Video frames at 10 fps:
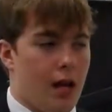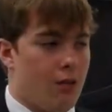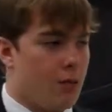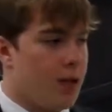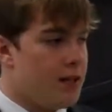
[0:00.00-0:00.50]

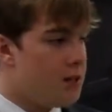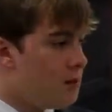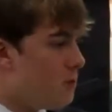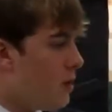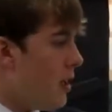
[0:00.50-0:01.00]
And what I do
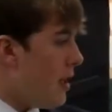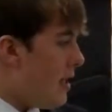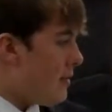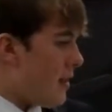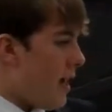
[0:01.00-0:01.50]

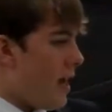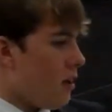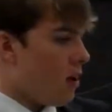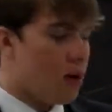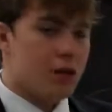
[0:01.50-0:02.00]
is I
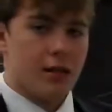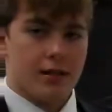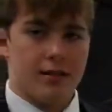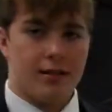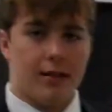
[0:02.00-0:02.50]

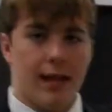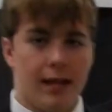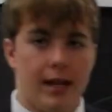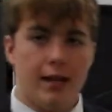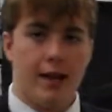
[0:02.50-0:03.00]
harness that
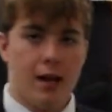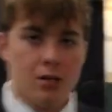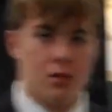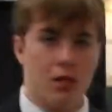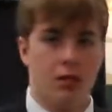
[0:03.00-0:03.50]
kinetic
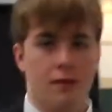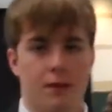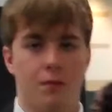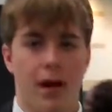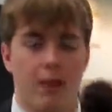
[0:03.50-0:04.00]
energy of
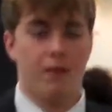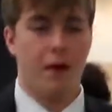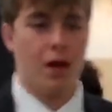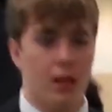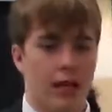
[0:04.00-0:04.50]
the rain
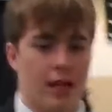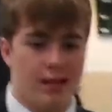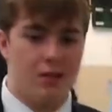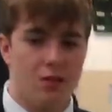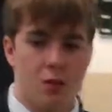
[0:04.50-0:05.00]
falling and I
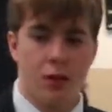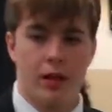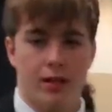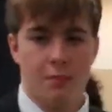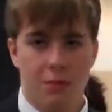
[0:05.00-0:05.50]
store
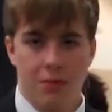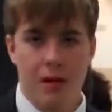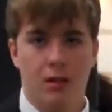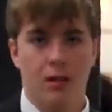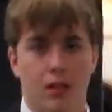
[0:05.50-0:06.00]
it
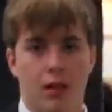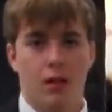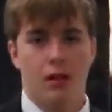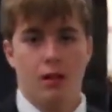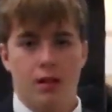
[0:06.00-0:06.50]
temporarily
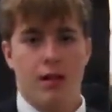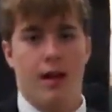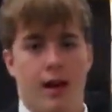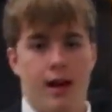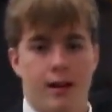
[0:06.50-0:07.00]

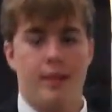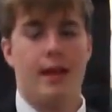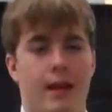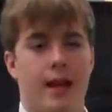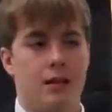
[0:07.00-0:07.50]
and
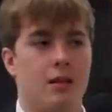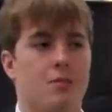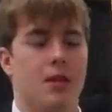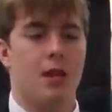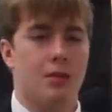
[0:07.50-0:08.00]
then end up
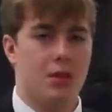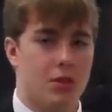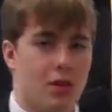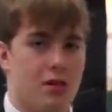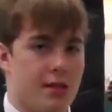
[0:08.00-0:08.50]
being able to
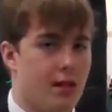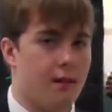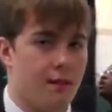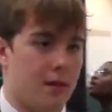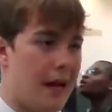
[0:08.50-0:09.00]
charge a cell phone.